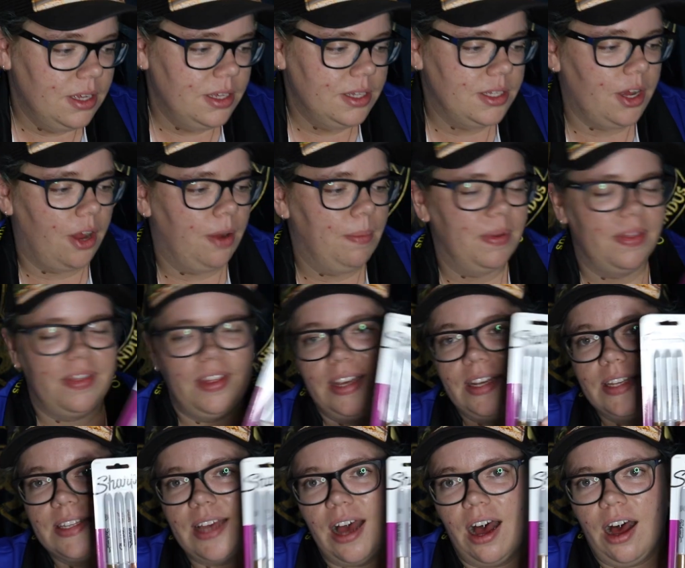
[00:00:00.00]
So, but
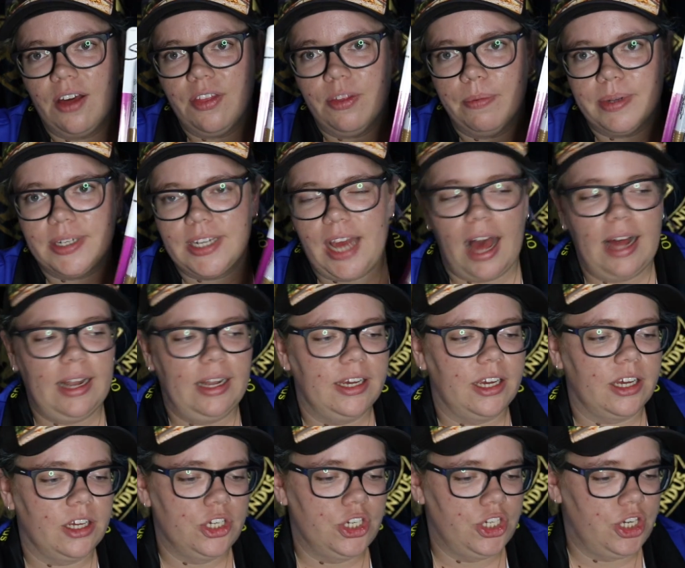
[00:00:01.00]
these are the
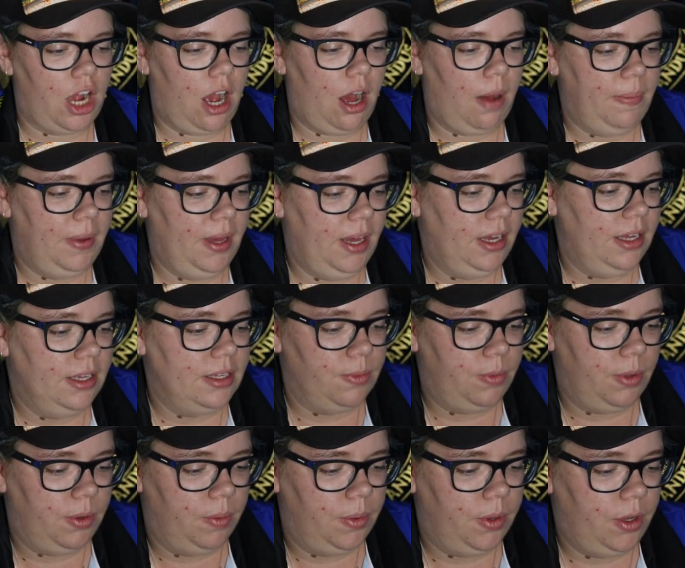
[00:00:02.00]
metallic Sharpies.
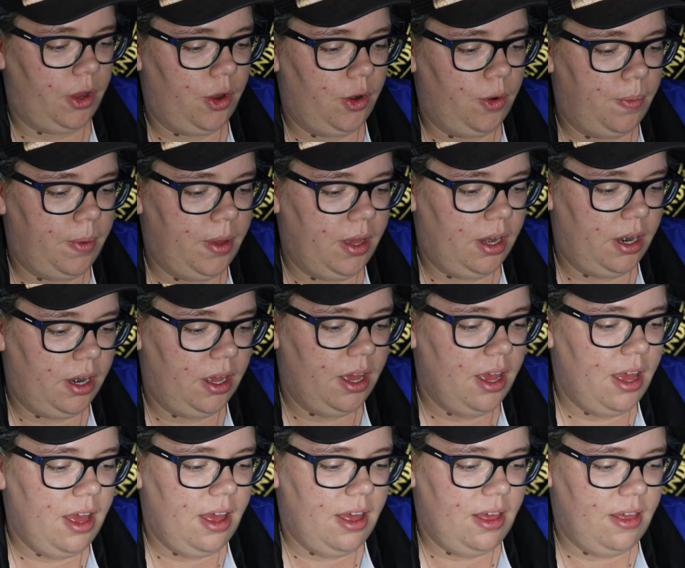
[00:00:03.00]
We will open
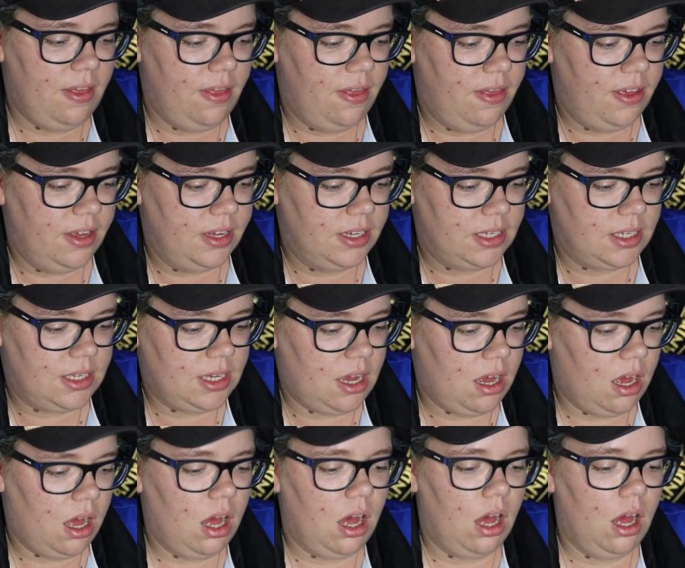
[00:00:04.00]
this
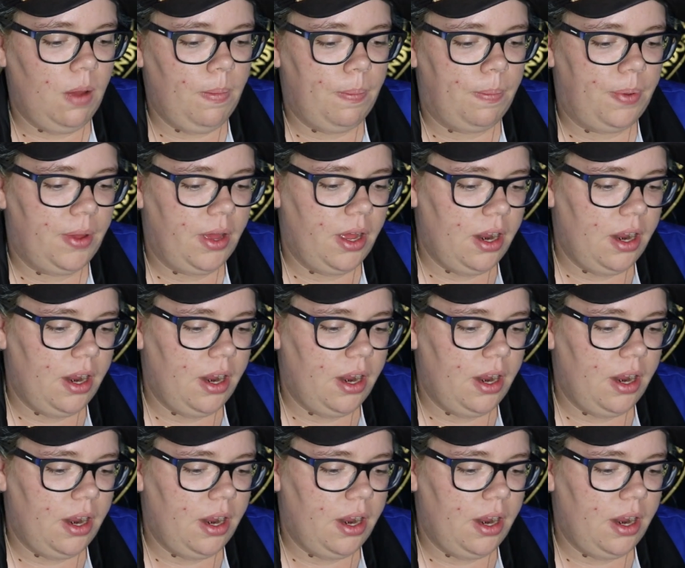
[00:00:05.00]
up.